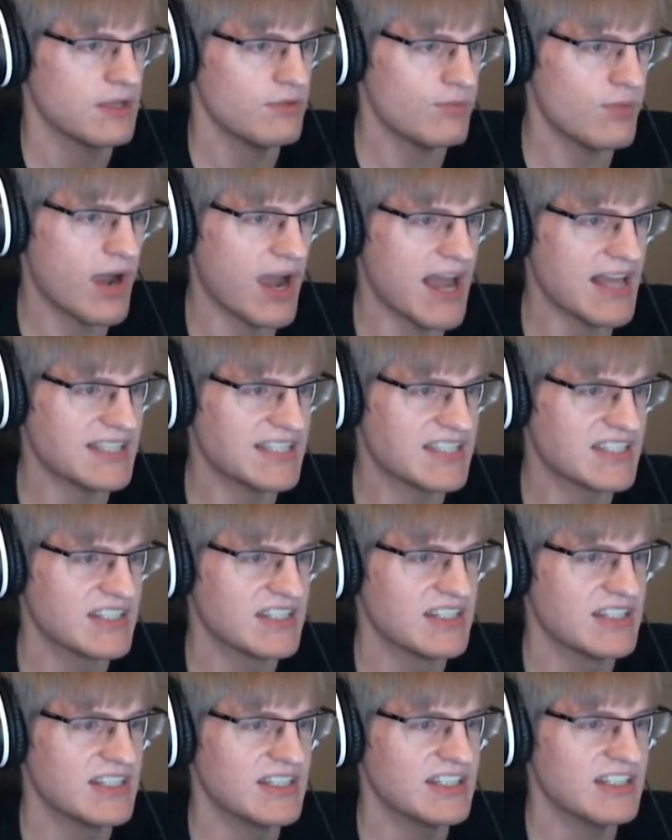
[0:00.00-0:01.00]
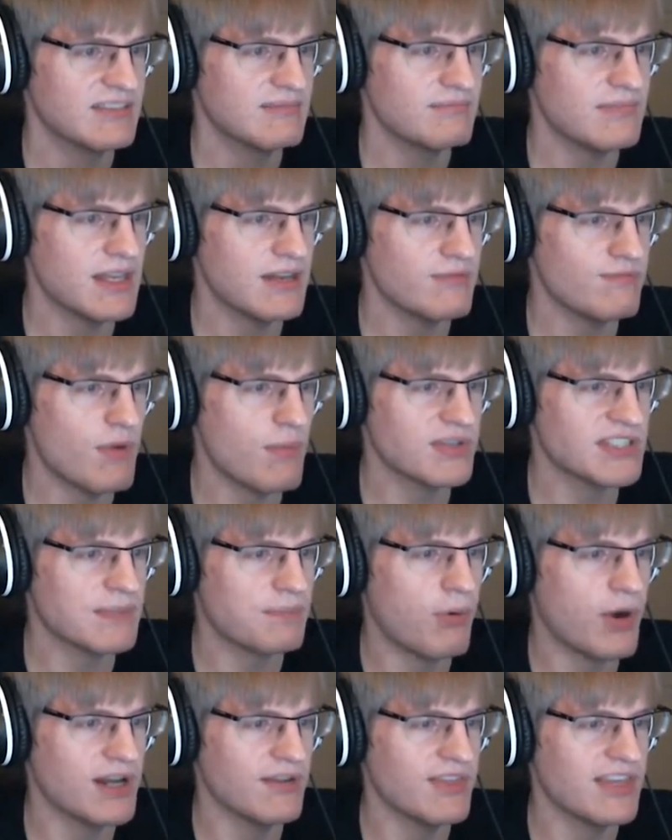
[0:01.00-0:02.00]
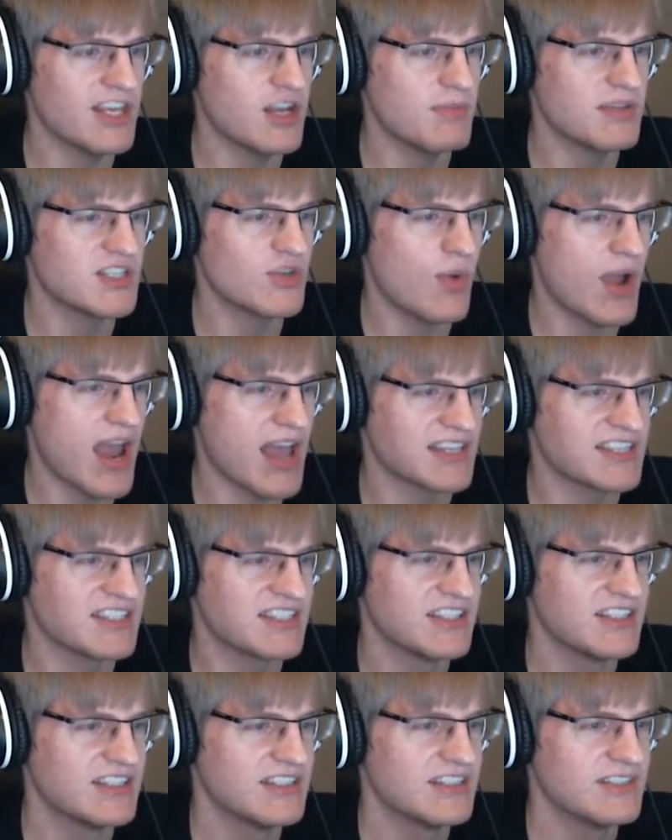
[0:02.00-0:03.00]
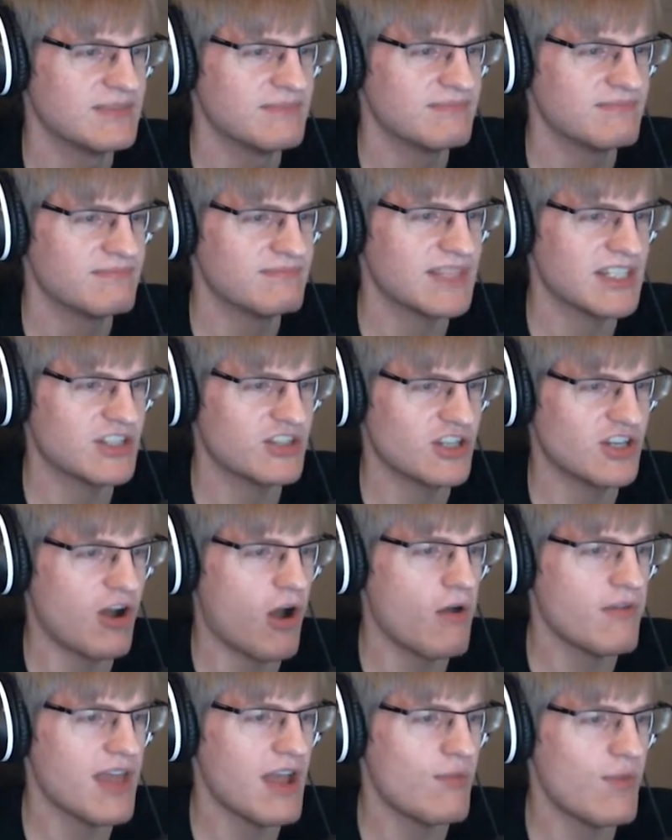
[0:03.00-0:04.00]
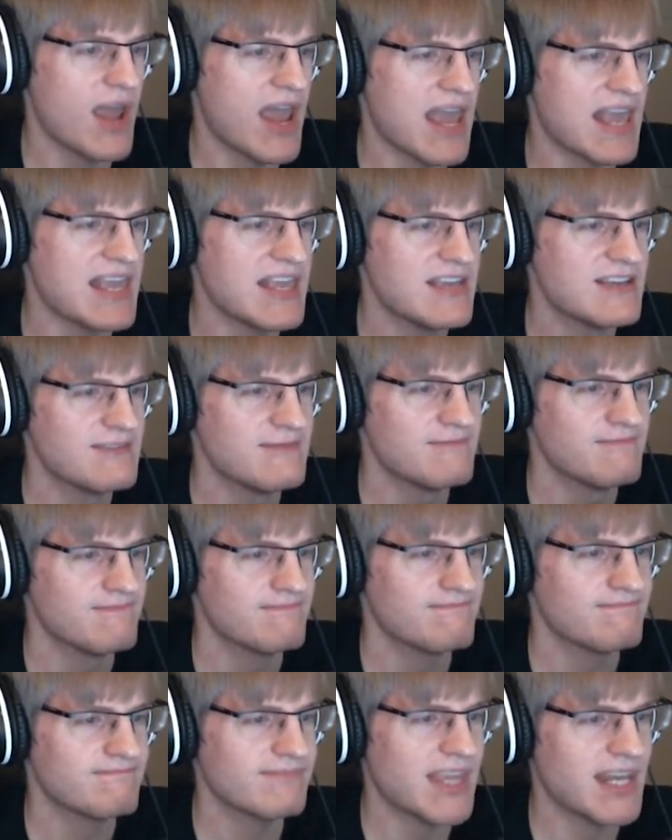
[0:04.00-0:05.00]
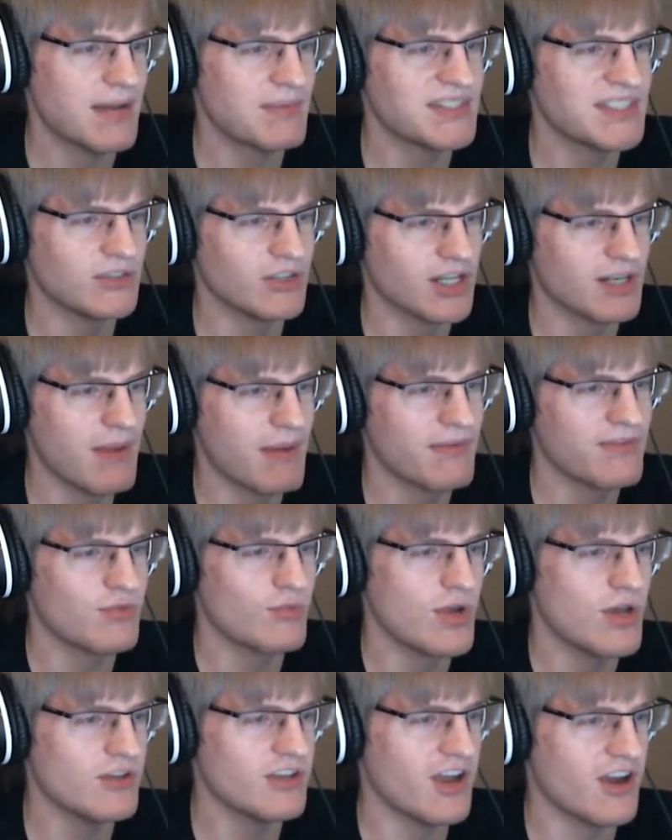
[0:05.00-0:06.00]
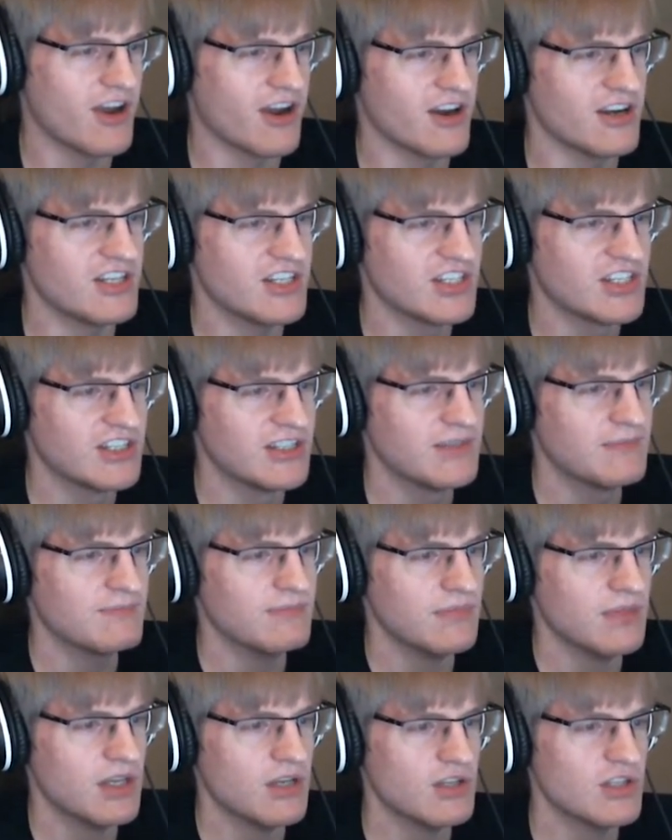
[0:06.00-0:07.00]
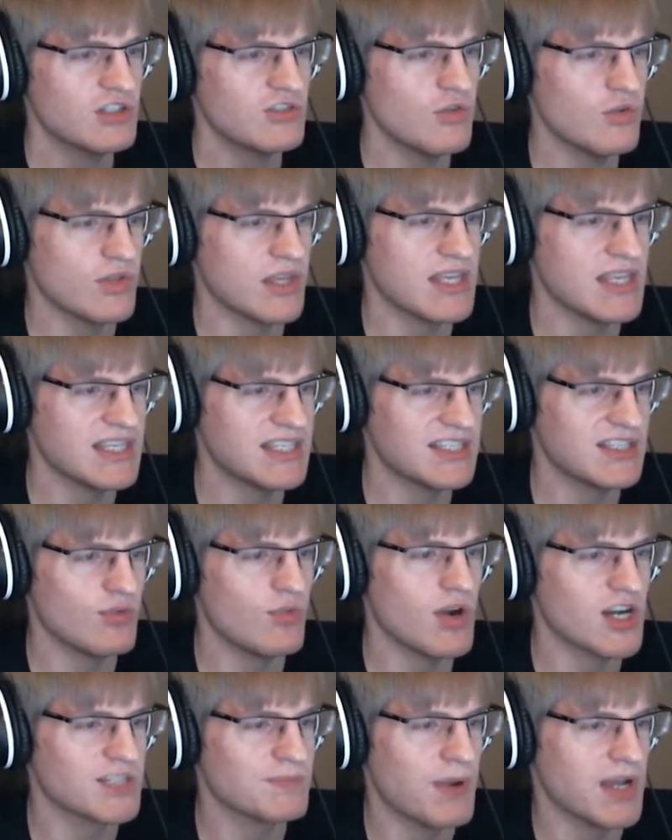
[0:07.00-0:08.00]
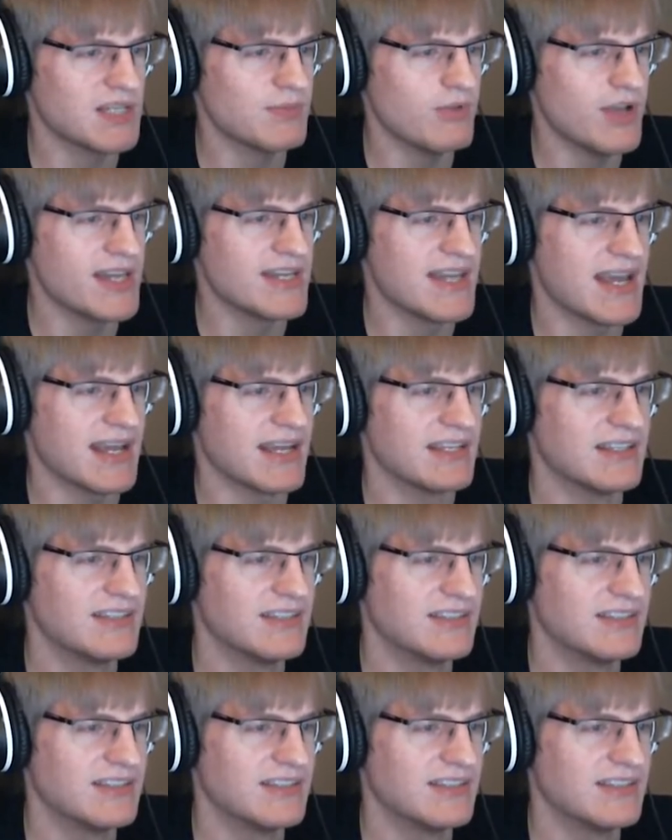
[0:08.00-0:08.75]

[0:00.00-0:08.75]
What? What was the point of the human's quest? They turned all that way, and I'm still not a member of the Royal Guard. Truly, this is the worst possible ending.